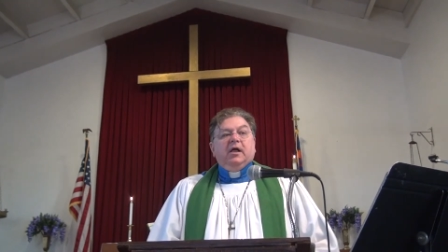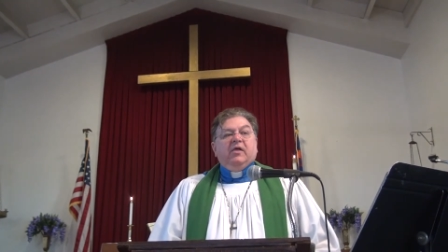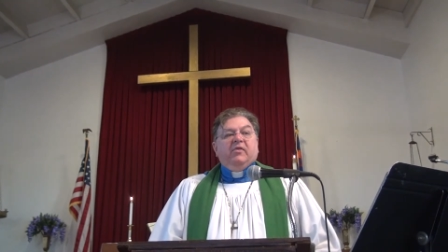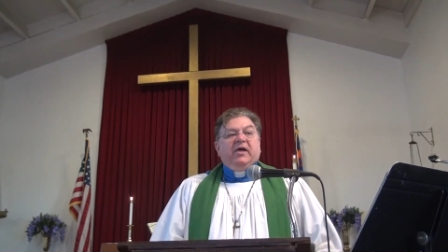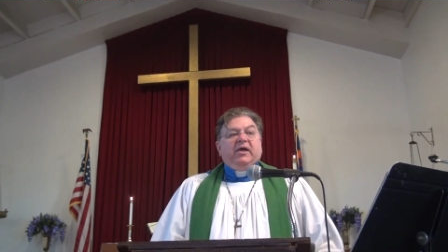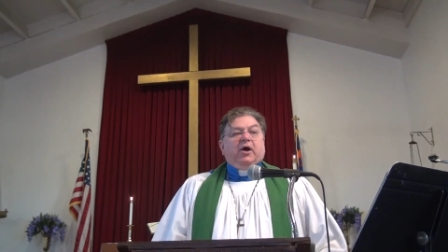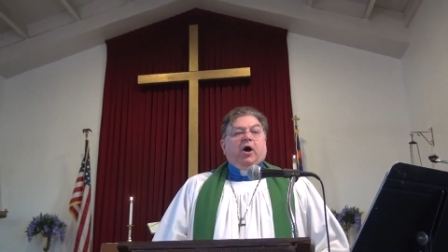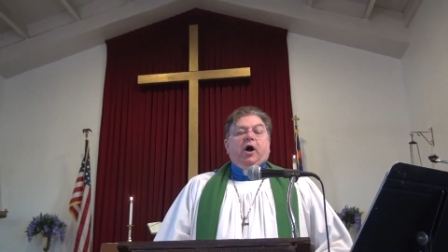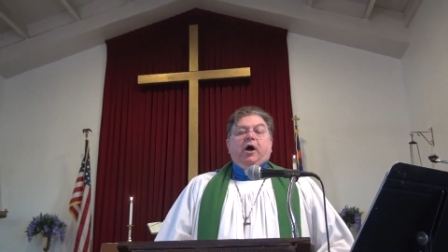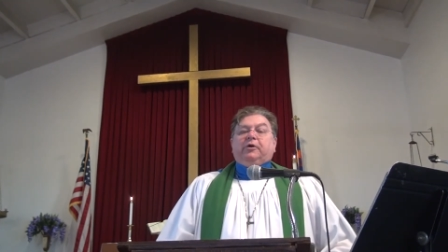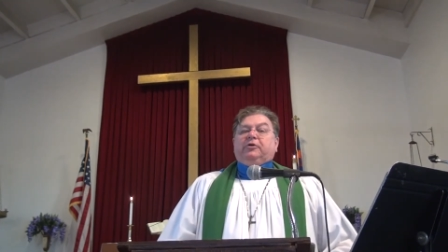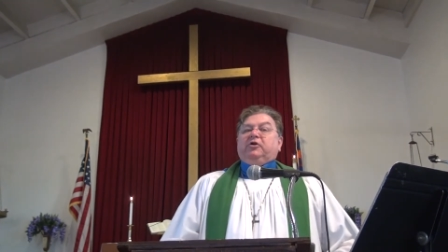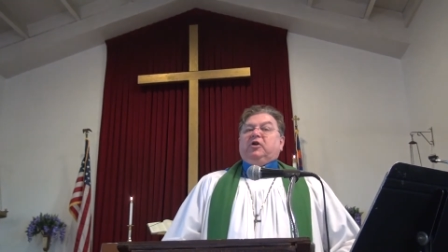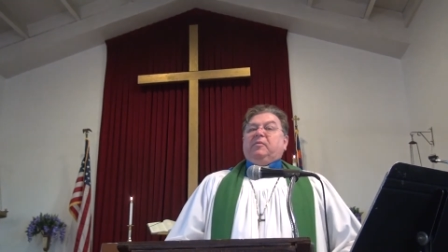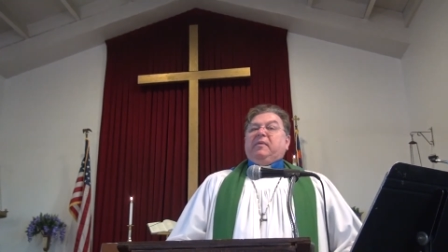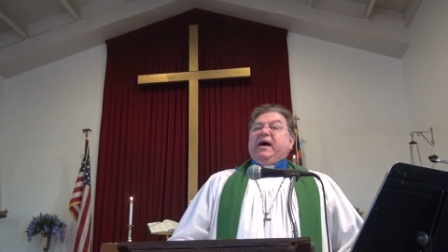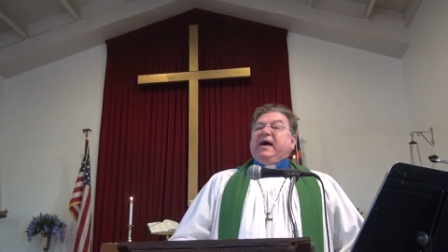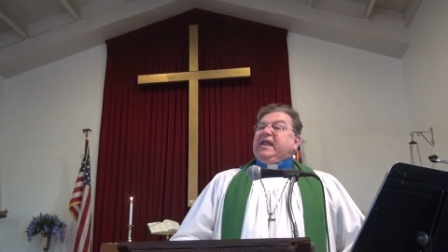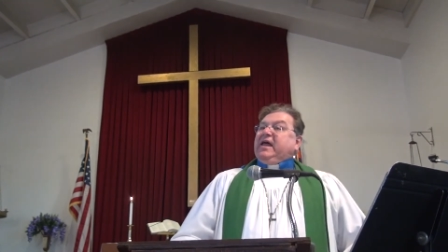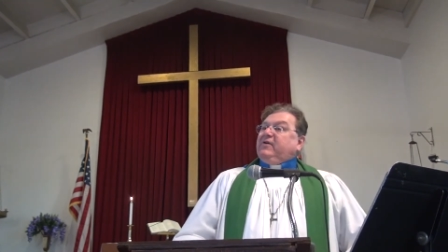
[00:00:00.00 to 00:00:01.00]
They argued
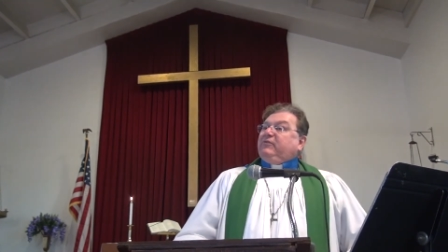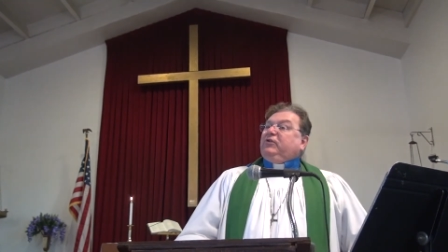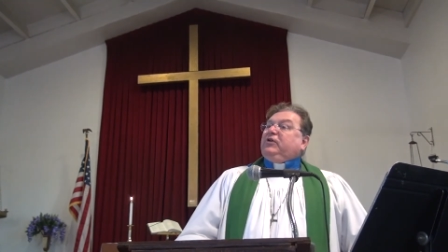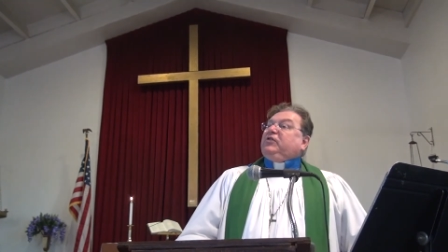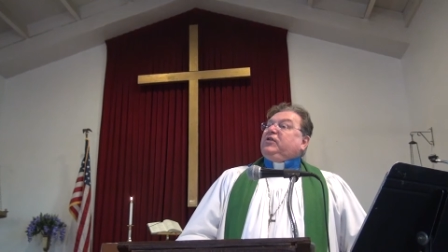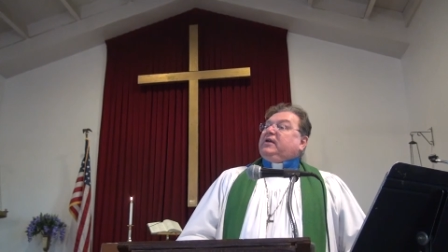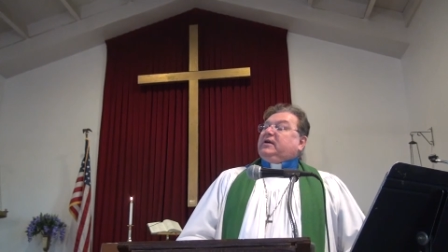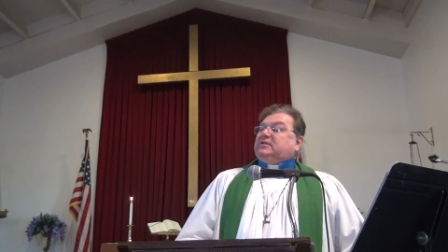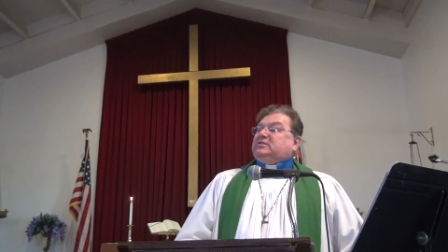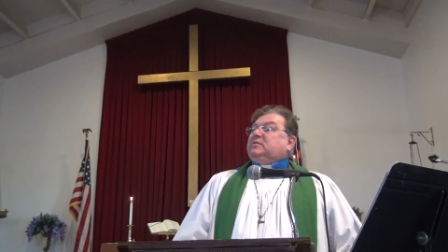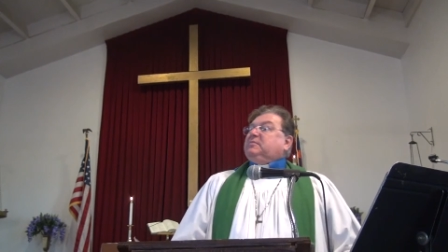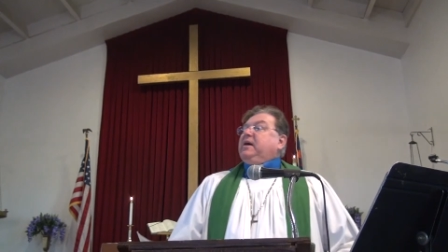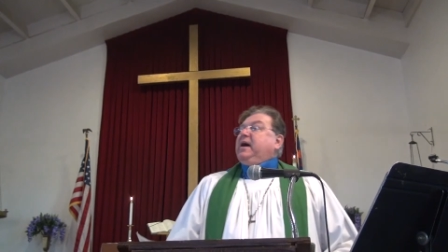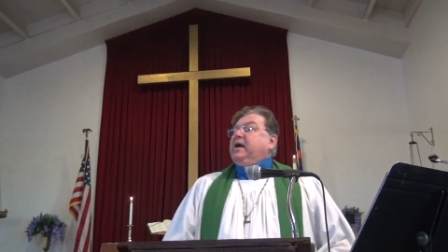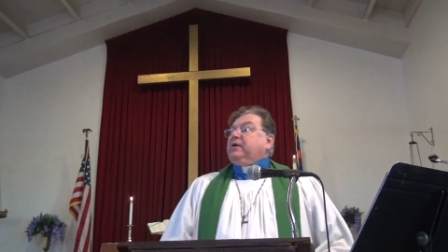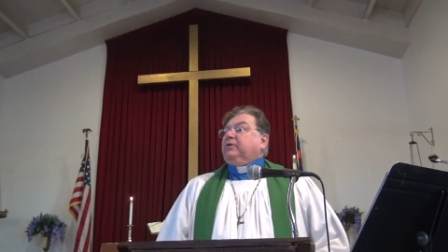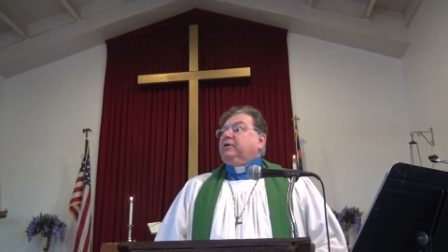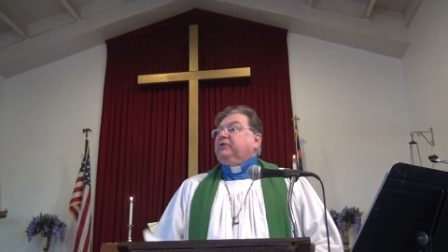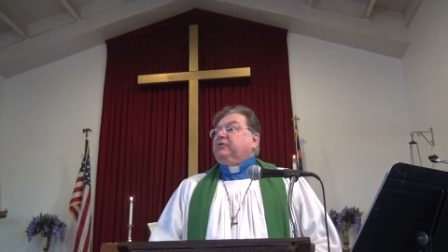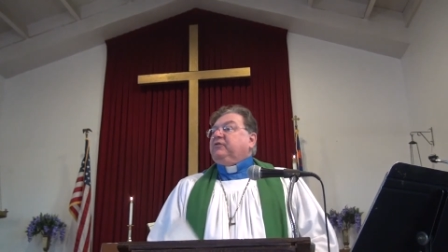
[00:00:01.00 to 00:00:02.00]
about everything, as a
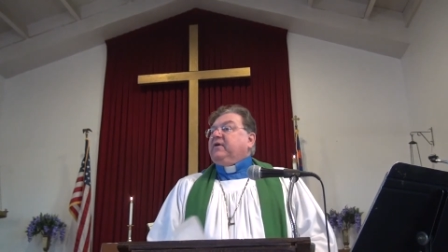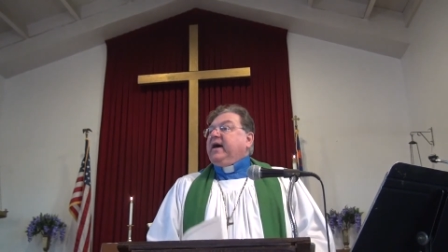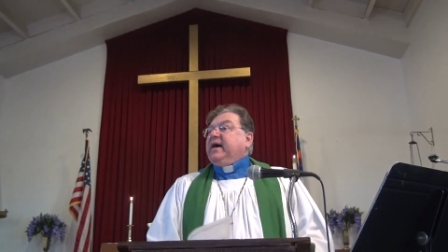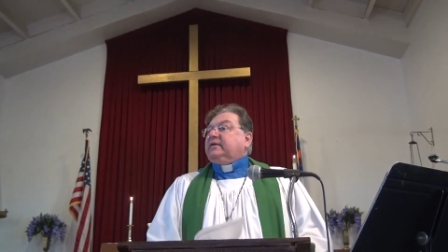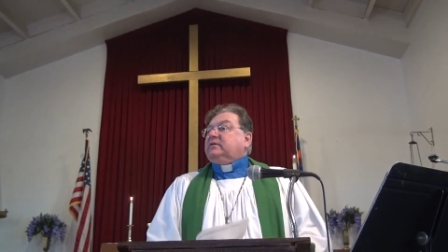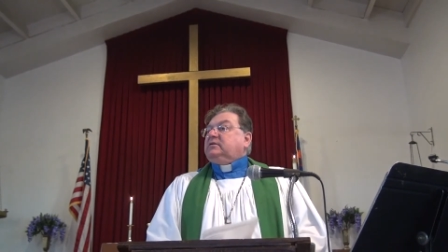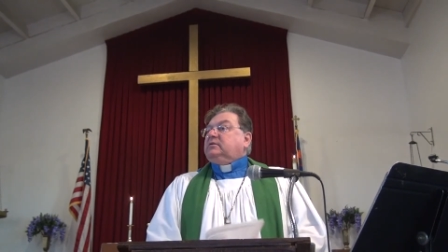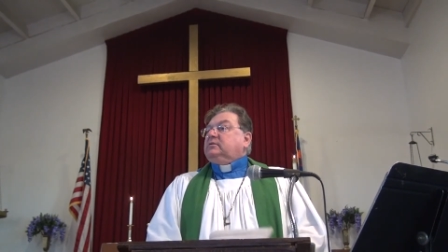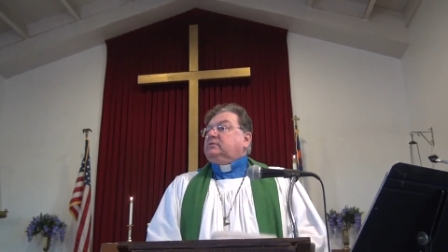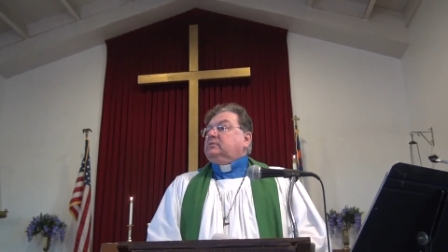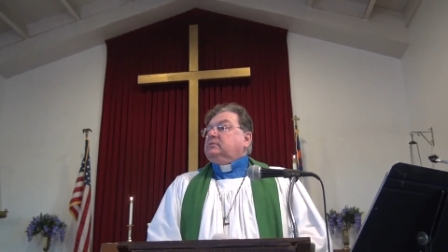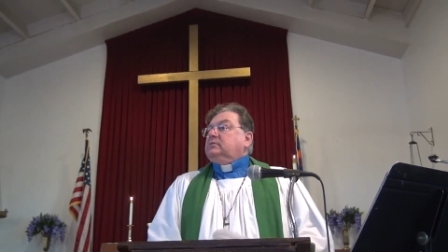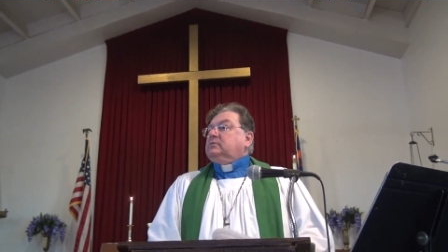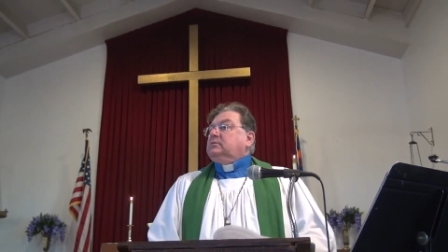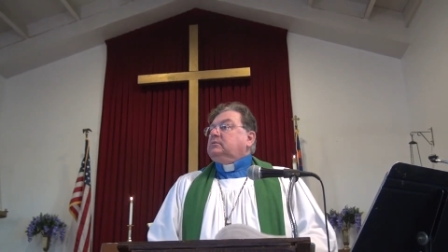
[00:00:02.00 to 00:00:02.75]
matter of fact.